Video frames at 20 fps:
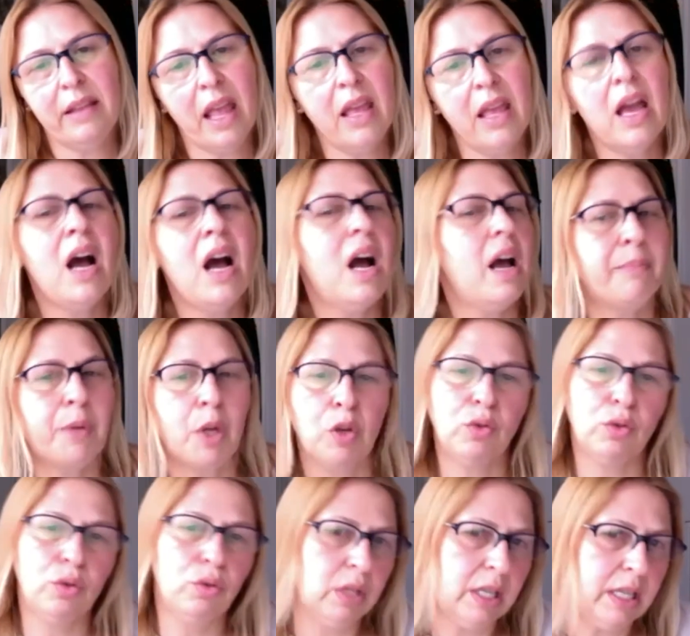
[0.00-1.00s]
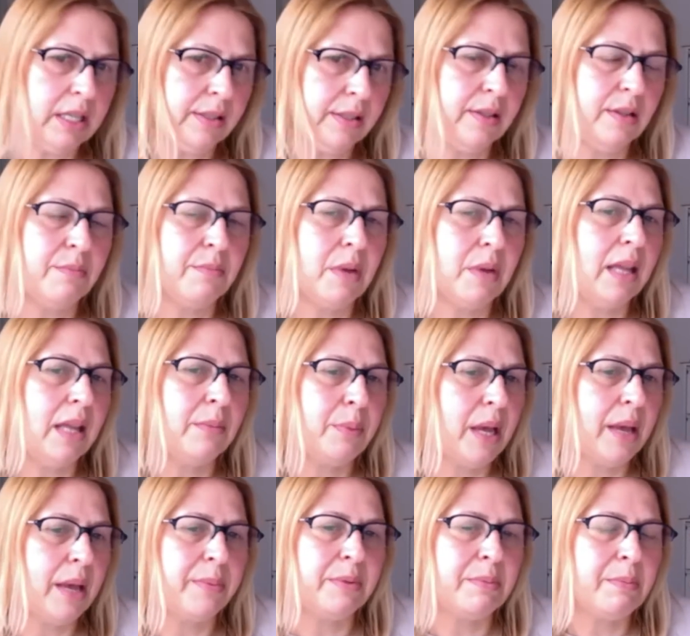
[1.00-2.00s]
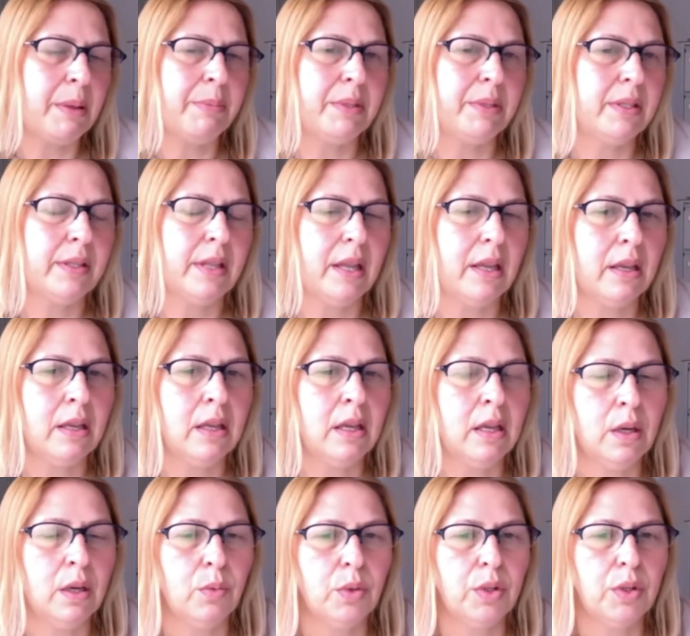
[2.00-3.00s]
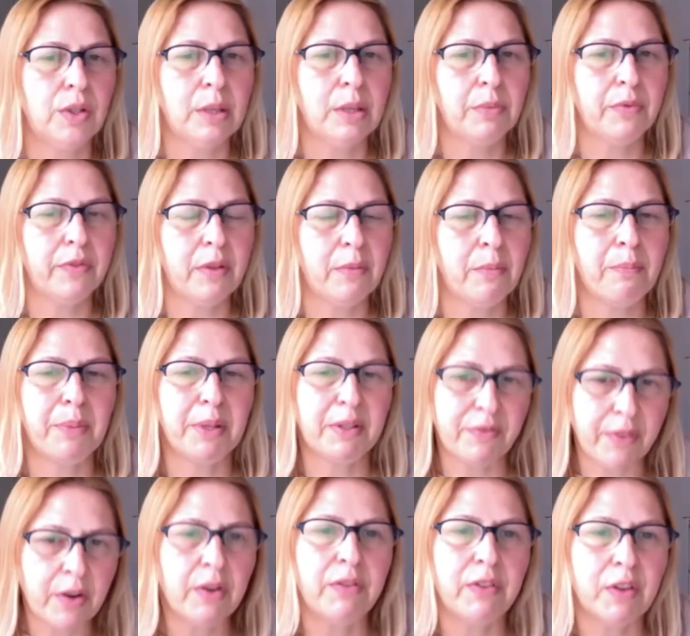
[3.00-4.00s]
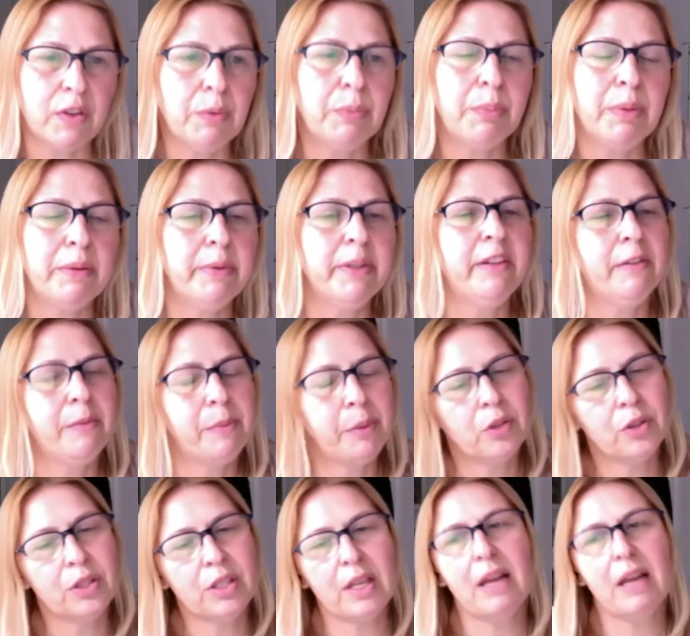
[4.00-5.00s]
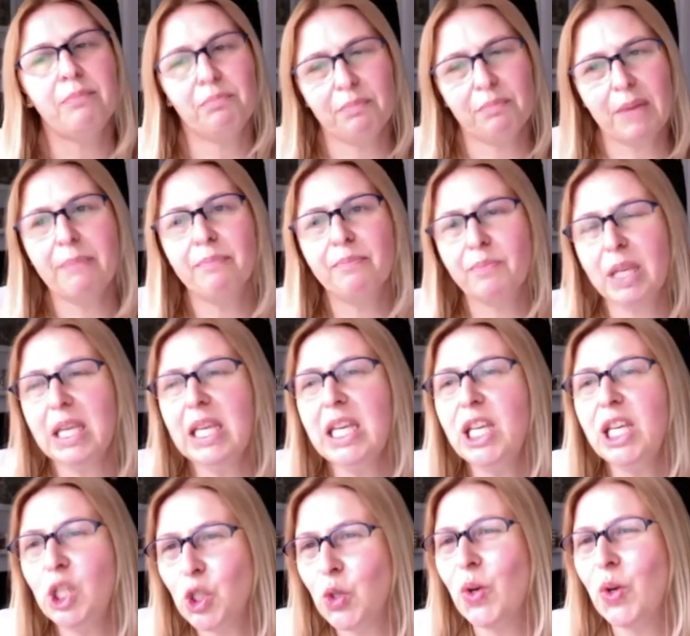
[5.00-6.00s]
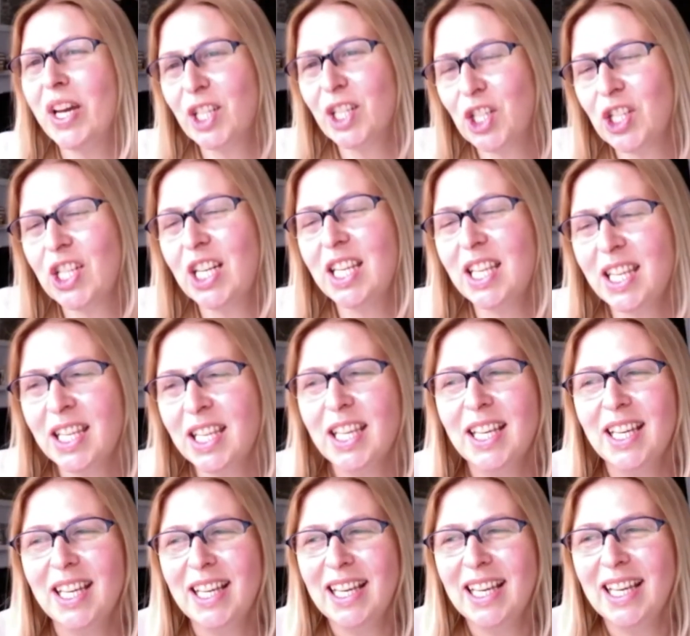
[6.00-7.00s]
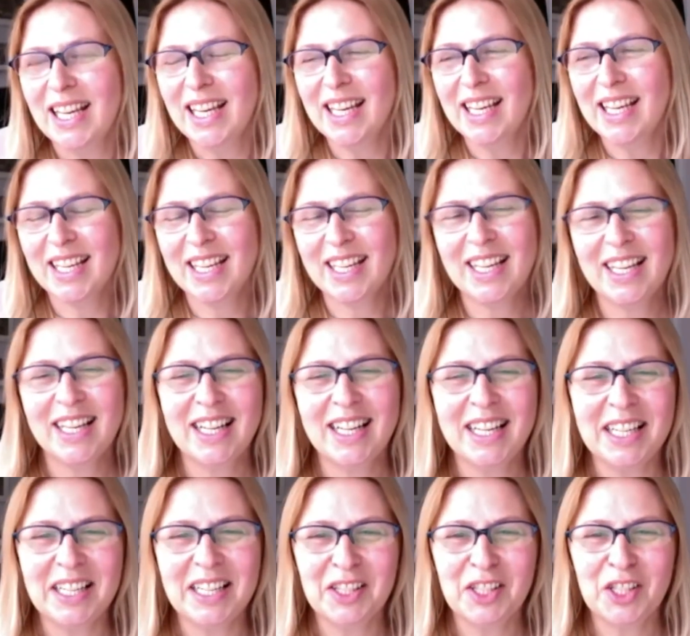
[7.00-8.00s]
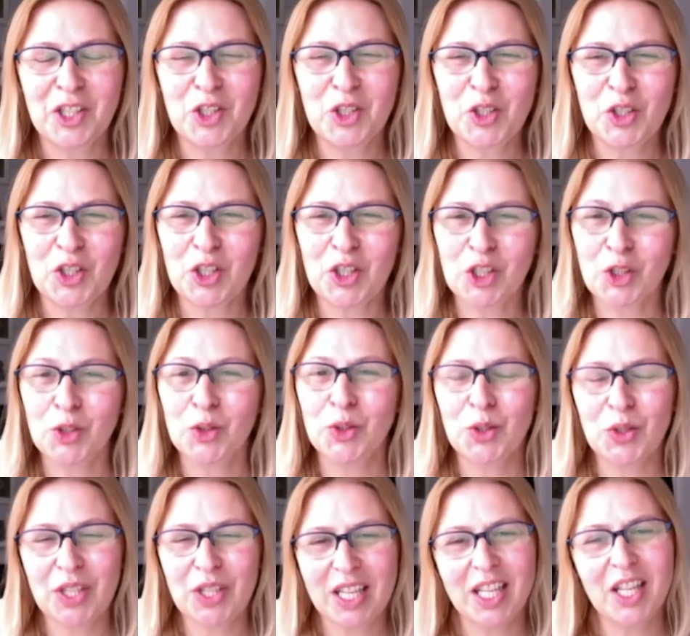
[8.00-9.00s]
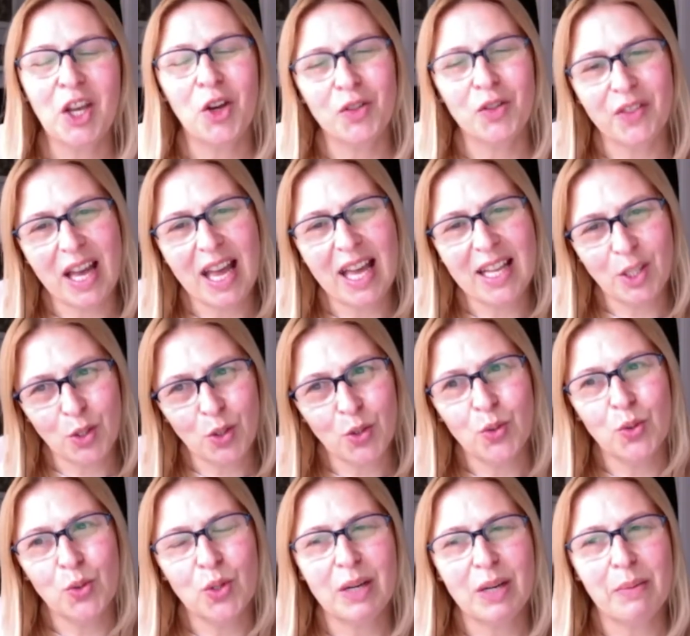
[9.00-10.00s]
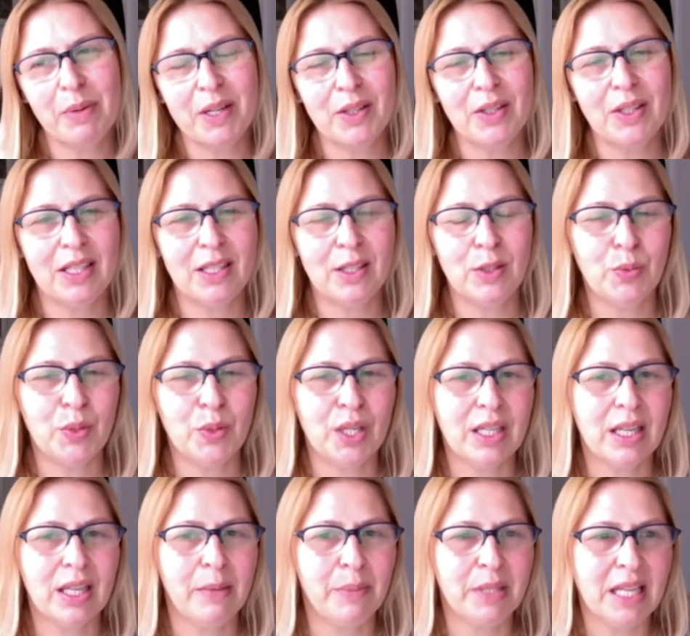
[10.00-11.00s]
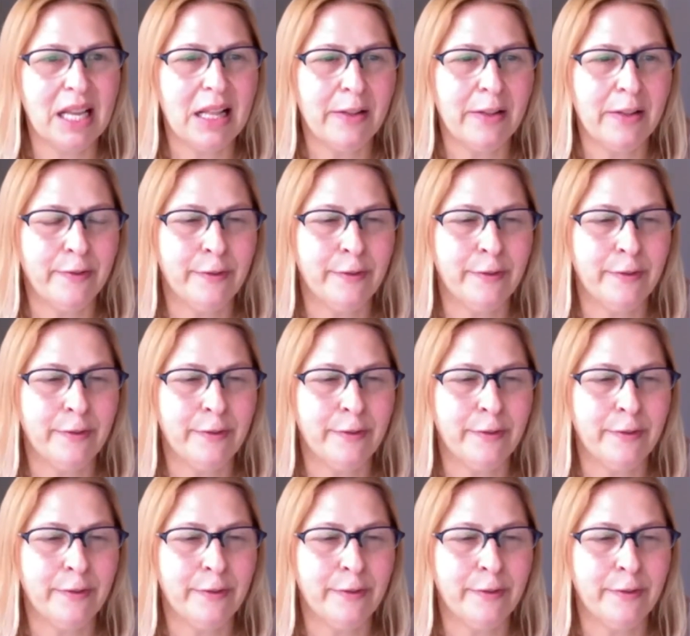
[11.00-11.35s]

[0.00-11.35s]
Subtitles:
are, I'm going to list them and perhaps maybe stay with some of them, but very, very briefly, because I'm keen to actually ask Sean to take over and talk about his work himself.